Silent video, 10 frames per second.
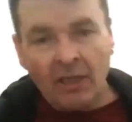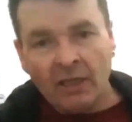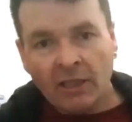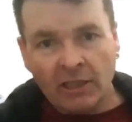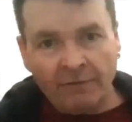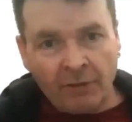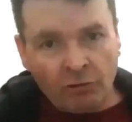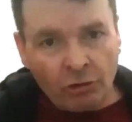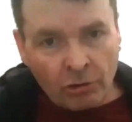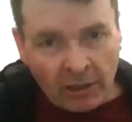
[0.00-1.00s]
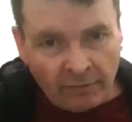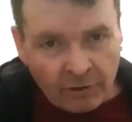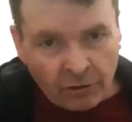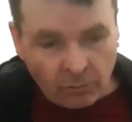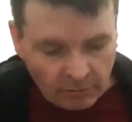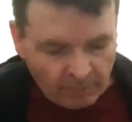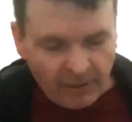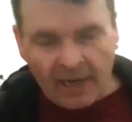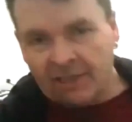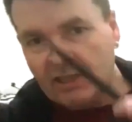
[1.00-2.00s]
Because if you're driving through the
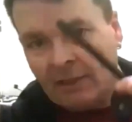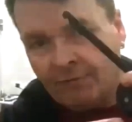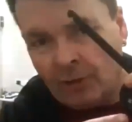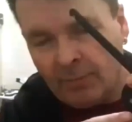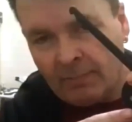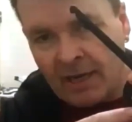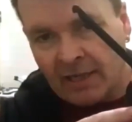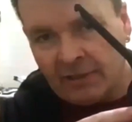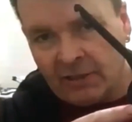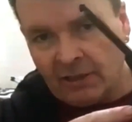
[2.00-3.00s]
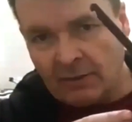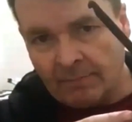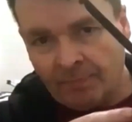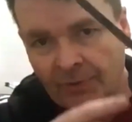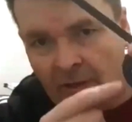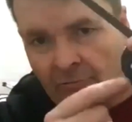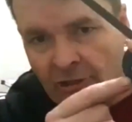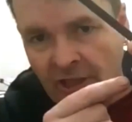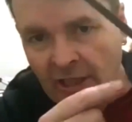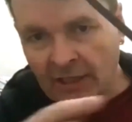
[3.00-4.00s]
plastic from the magazine
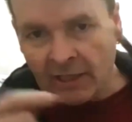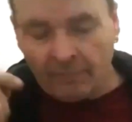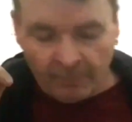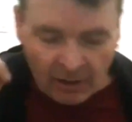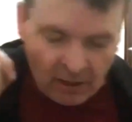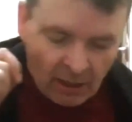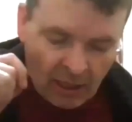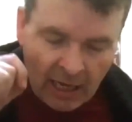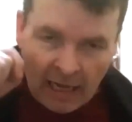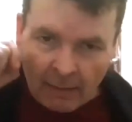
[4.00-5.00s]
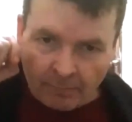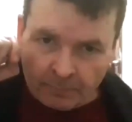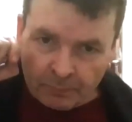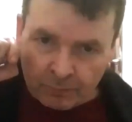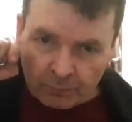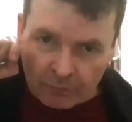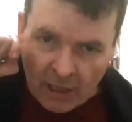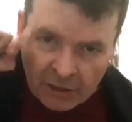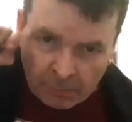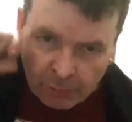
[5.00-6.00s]
retainer, as
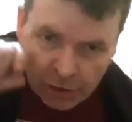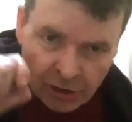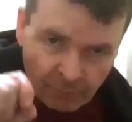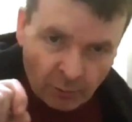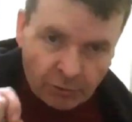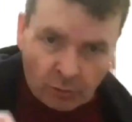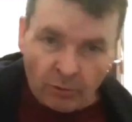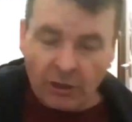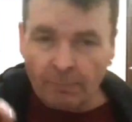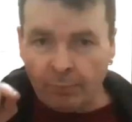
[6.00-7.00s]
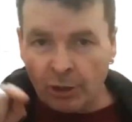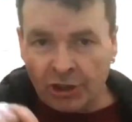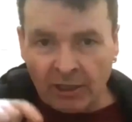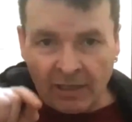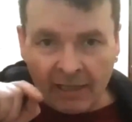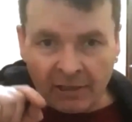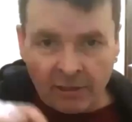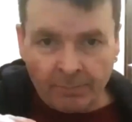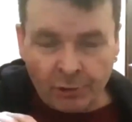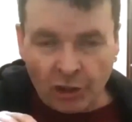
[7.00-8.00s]
you push the bolt through, you're pushing that
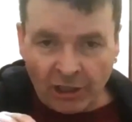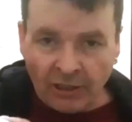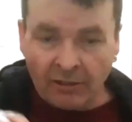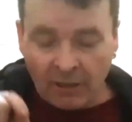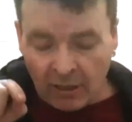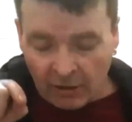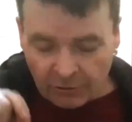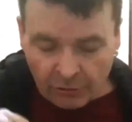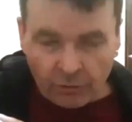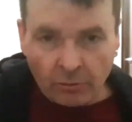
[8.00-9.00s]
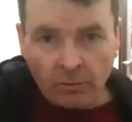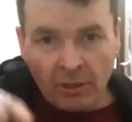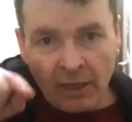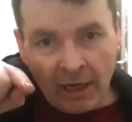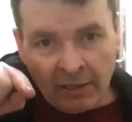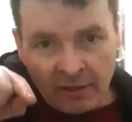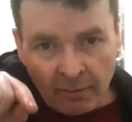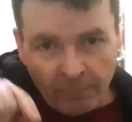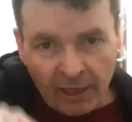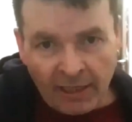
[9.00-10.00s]
debris through into the
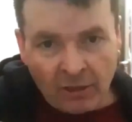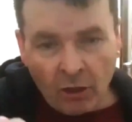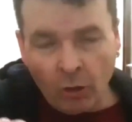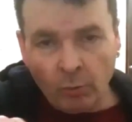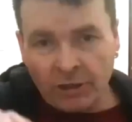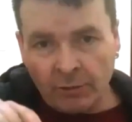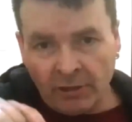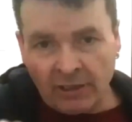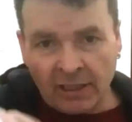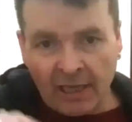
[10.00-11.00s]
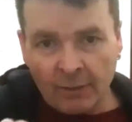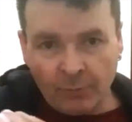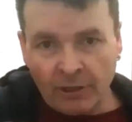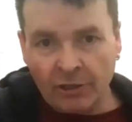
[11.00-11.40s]
blind hole which you need to cut with your